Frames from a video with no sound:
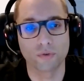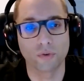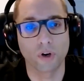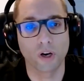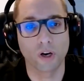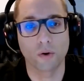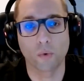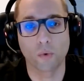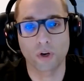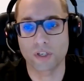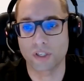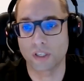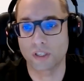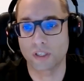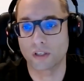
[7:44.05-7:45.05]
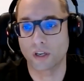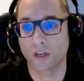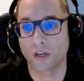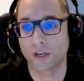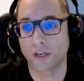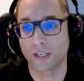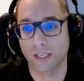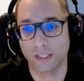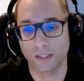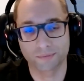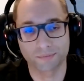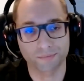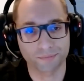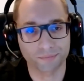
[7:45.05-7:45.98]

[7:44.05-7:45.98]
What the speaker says: to watch it again.